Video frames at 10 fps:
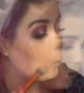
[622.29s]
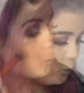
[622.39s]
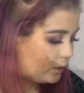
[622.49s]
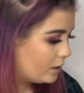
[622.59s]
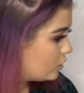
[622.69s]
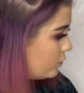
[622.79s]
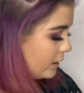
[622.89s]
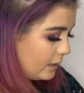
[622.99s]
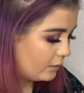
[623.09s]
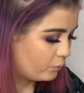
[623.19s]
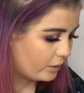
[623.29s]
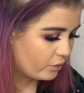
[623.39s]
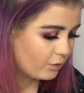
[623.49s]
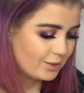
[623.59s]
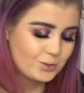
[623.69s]
We're going in with
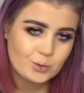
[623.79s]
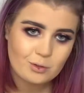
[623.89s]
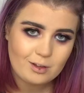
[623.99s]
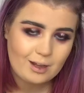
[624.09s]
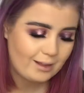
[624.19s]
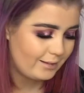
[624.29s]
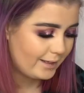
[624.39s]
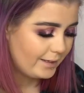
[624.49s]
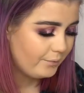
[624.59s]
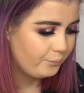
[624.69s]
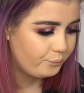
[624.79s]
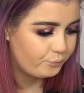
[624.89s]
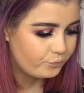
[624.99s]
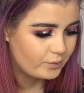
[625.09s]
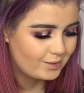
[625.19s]
our doll highlighter.
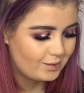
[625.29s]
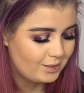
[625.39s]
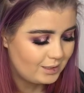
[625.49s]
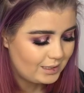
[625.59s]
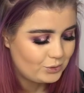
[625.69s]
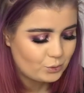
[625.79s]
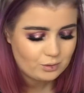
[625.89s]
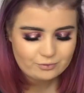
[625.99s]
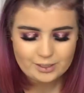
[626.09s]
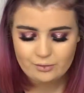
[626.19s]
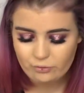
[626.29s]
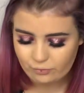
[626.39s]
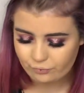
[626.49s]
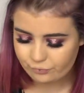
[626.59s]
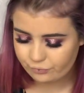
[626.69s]
Hey, doll face.